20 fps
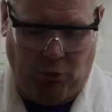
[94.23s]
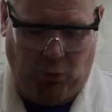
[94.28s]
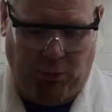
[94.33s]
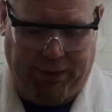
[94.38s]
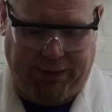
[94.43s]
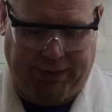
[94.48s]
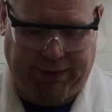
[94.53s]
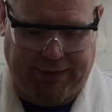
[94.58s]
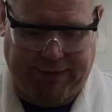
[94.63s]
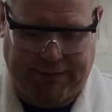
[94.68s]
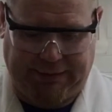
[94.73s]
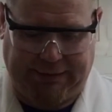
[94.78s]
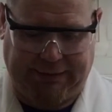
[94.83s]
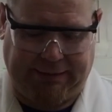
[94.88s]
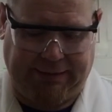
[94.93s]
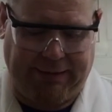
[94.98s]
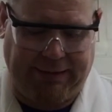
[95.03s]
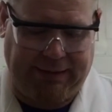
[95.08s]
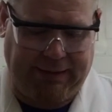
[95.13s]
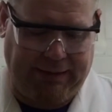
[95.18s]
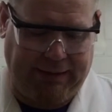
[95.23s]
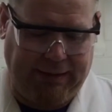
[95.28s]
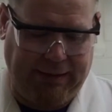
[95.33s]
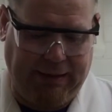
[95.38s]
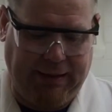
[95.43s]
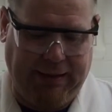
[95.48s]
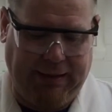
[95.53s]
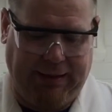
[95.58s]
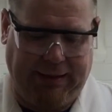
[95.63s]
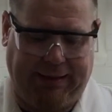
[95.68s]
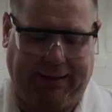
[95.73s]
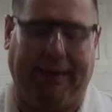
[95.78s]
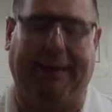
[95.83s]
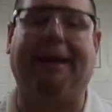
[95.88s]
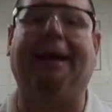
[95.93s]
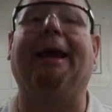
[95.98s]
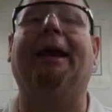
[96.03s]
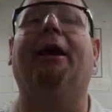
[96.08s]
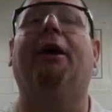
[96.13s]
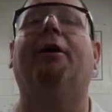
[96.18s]
we can see the
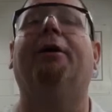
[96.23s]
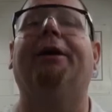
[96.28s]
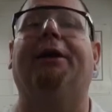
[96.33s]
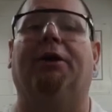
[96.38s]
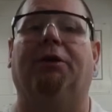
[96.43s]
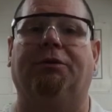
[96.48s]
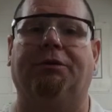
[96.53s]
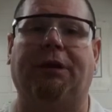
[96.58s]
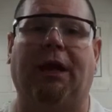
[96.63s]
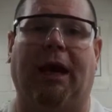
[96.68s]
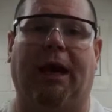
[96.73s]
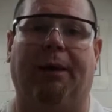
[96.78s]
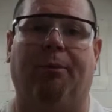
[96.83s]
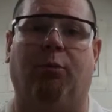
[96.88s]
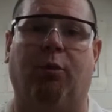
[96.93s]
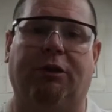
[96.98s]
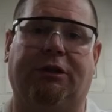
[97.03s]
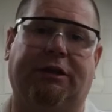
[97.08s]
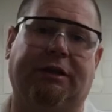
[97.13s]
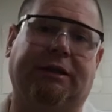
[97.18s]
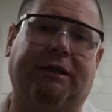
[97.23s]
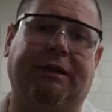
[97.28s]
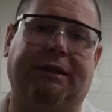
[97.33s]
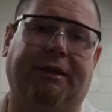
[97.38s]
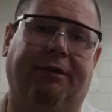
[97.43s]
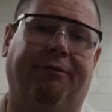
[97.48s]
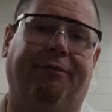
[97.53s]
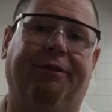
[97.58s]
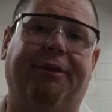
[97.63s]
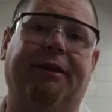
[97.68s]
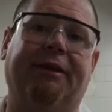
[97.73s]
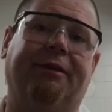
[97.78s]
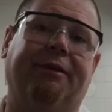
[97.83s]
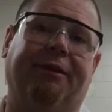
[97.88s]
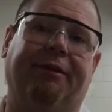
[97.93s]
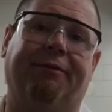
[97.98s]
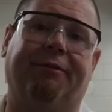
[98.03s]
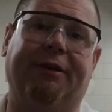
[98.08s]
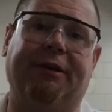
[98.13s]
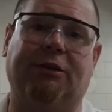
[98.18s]
karyotype, which is
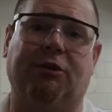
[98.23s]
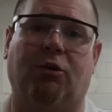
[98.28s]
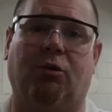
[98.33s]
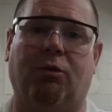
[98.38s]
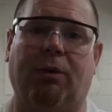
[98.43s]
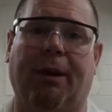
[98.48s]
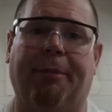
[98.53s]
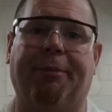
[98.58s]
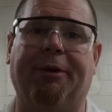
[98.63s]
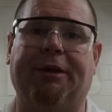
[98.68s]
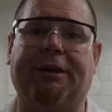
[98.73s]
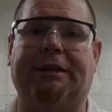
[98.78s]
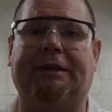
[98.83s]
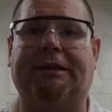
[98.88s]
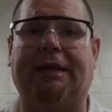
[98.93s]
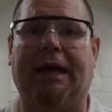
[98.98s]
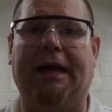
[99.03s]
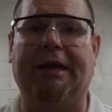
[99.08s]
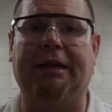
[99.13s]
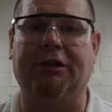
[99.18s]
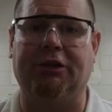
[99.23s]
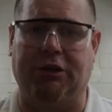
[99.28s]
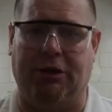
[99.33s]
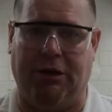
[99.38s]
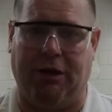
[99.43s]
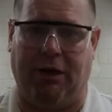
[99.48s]
the visual representation